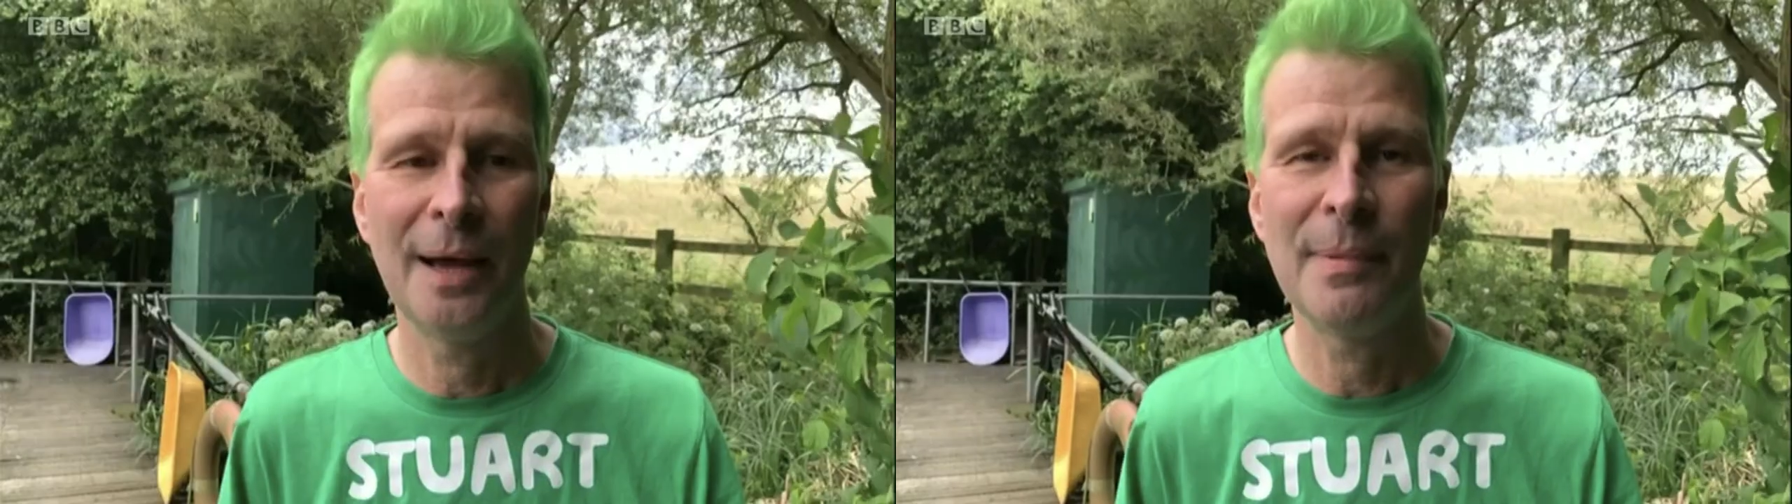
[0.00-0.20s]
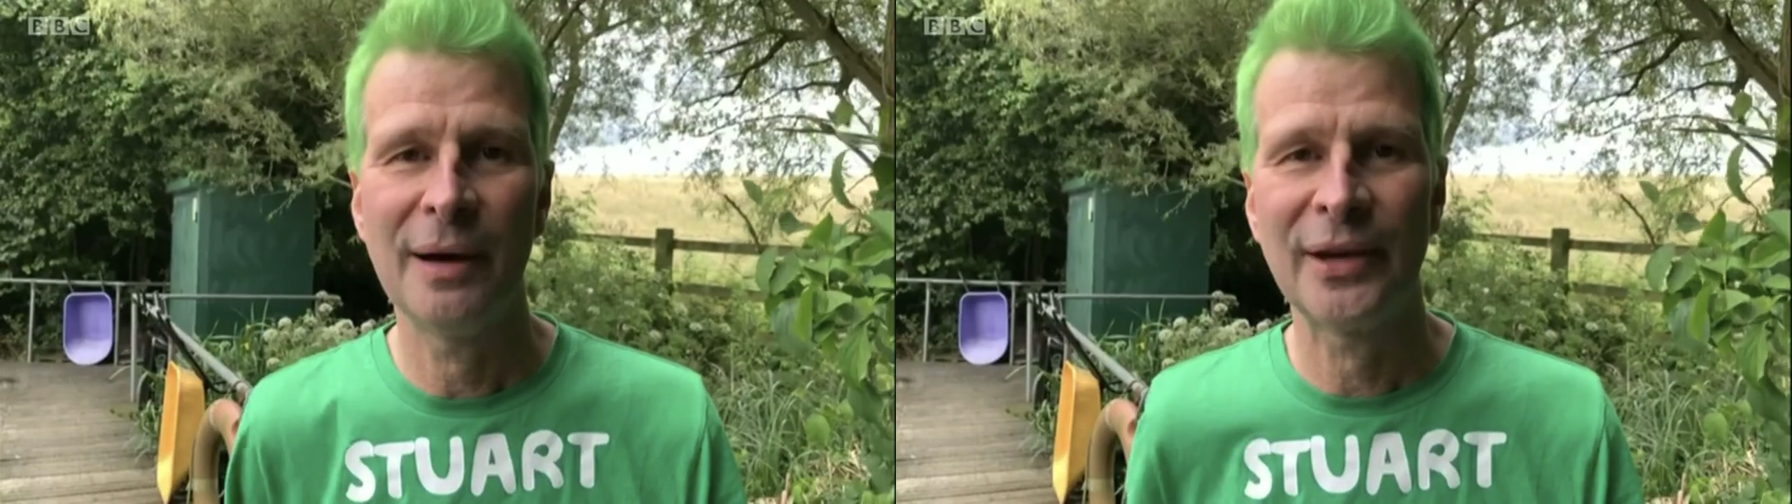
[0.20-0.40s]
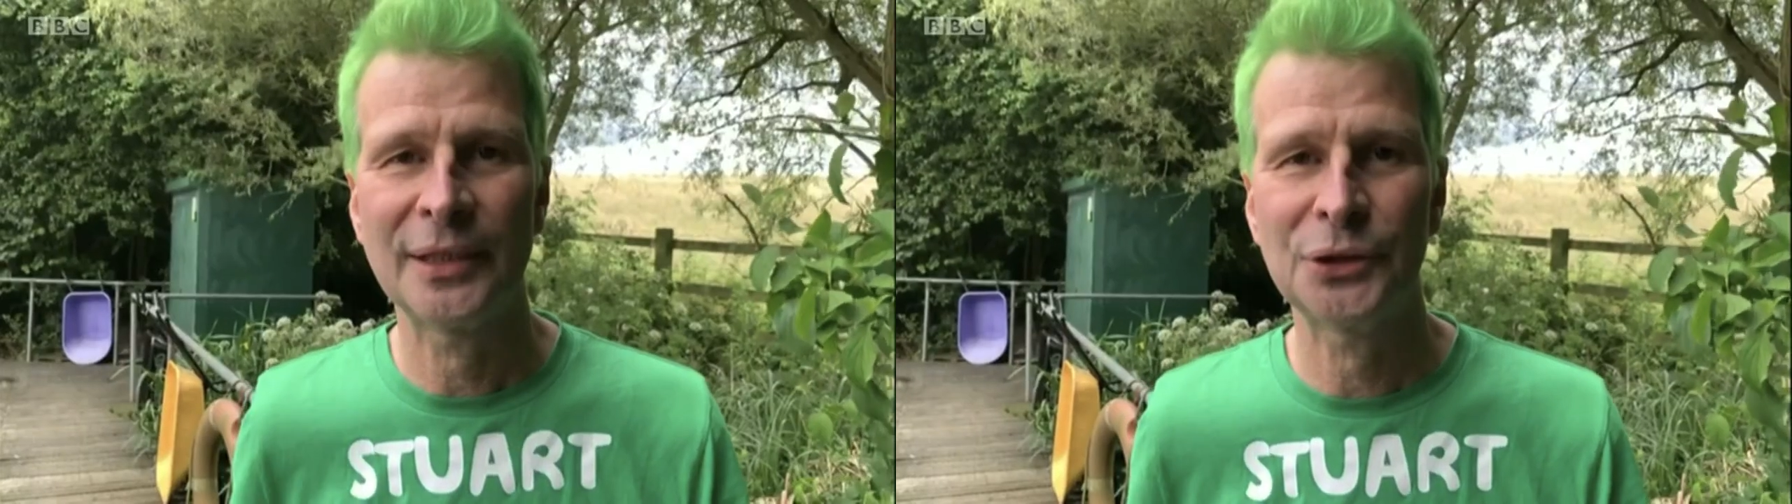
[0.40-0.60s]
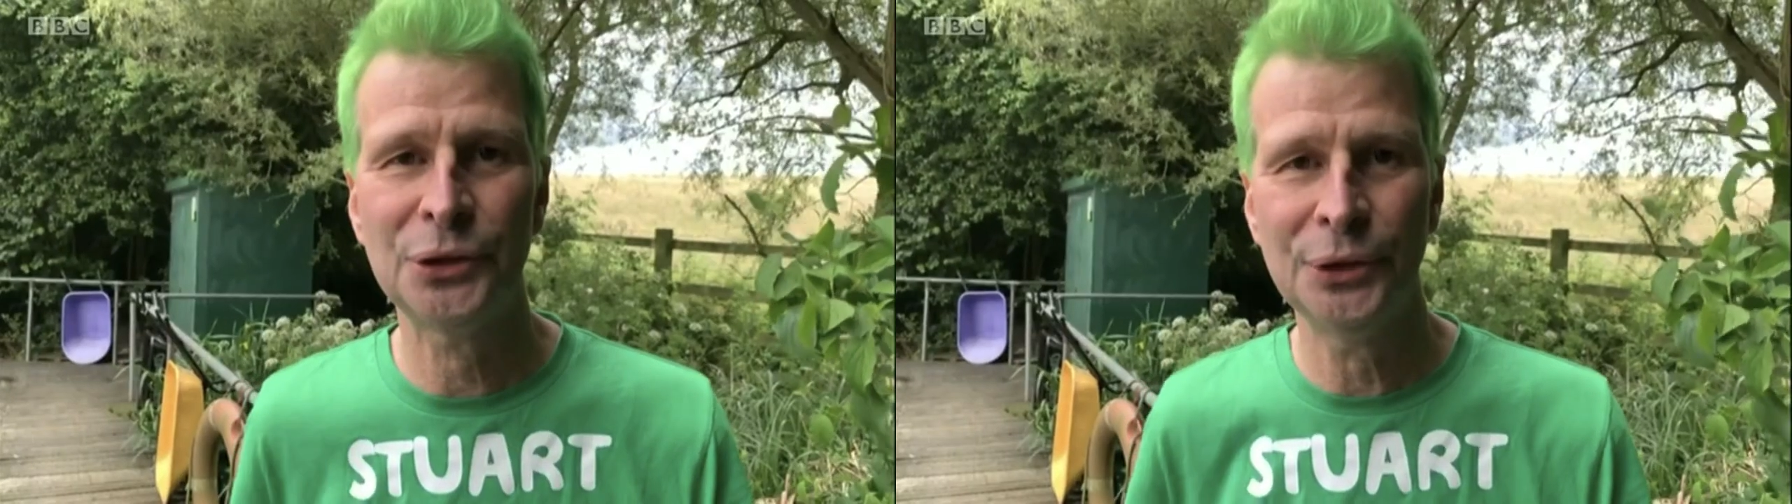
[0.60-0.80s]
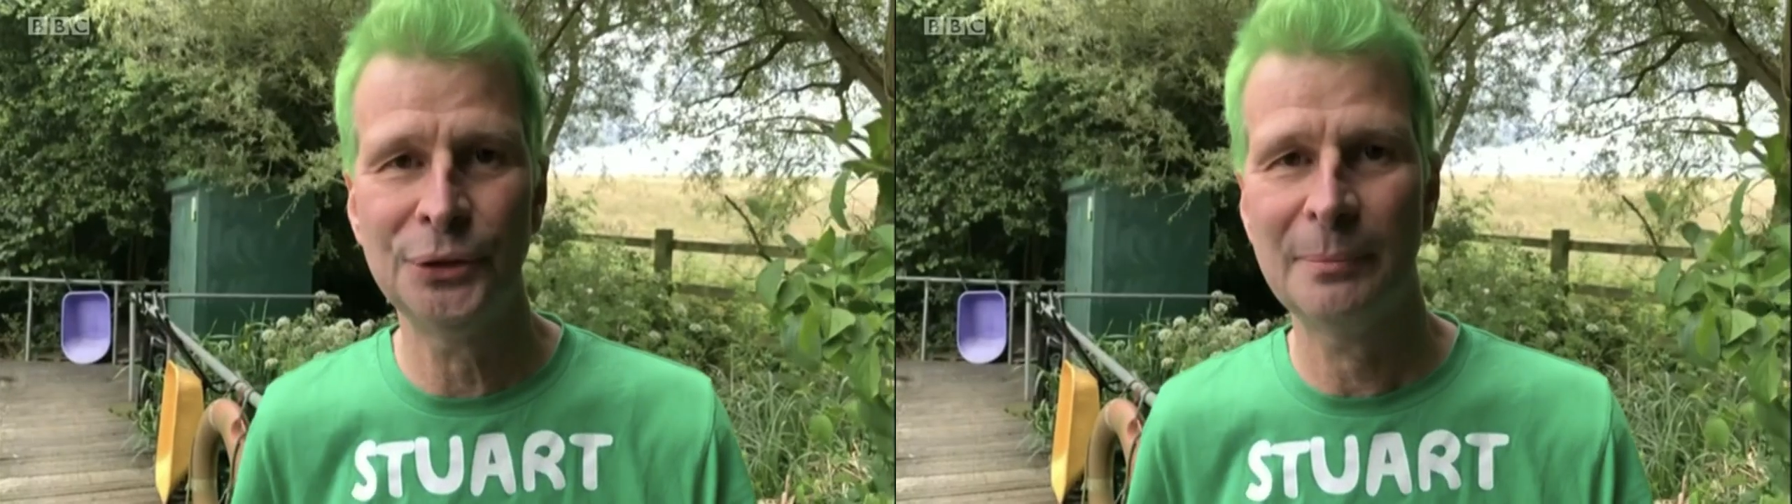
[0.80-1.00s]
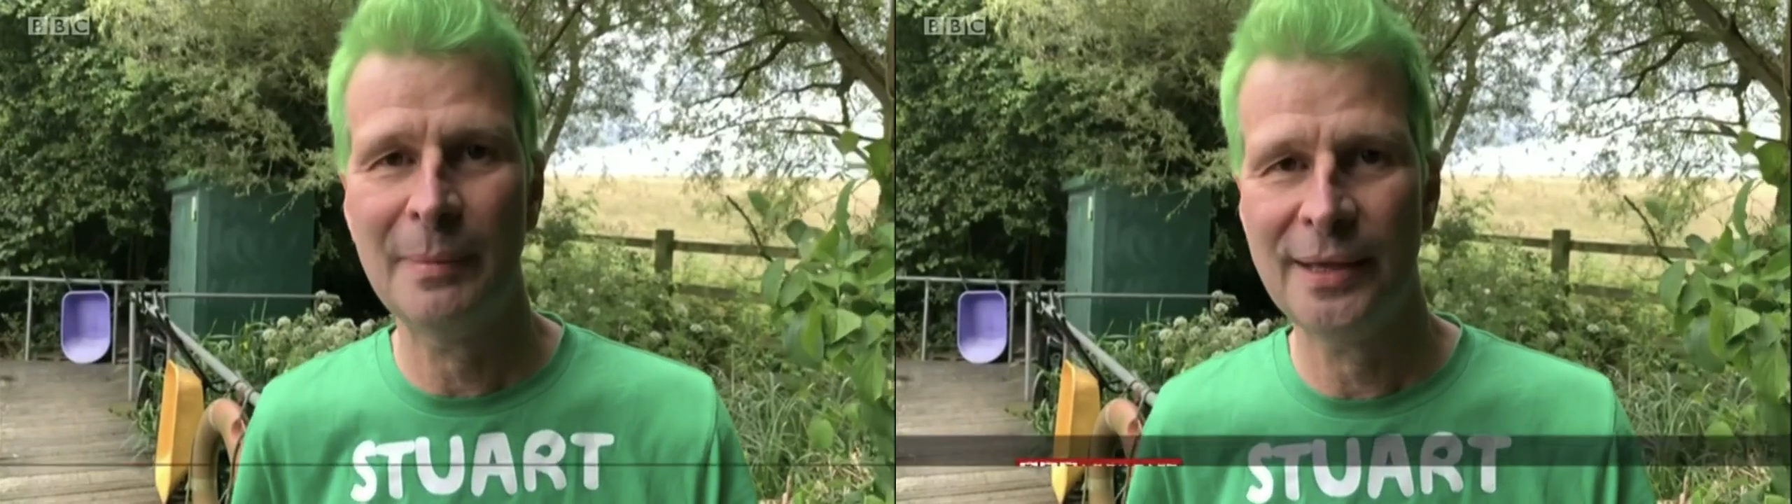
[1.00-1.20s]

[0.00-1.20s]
I've had the shoes